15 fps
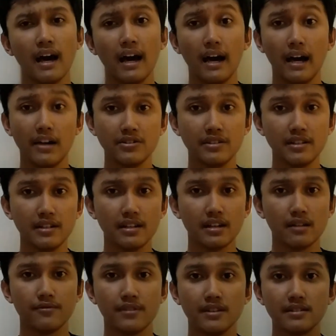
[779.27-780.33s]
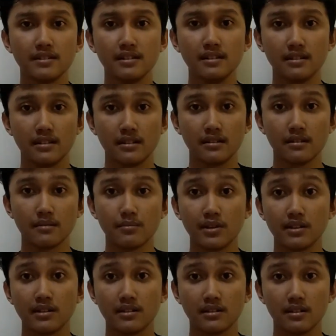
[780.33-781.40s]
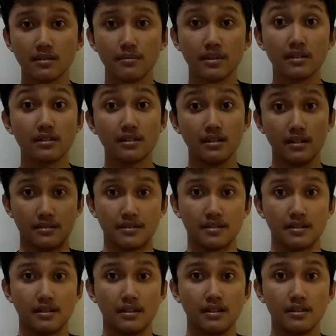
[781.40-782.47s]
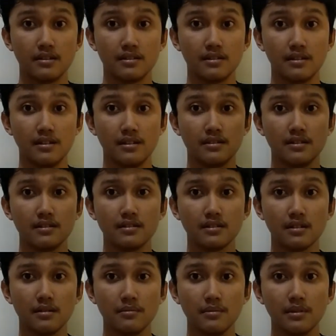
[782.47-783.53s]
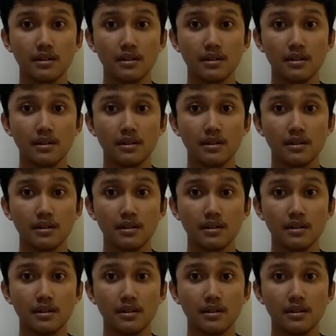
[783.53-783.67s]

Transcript: IoT can facilitate predicted maintenance, see system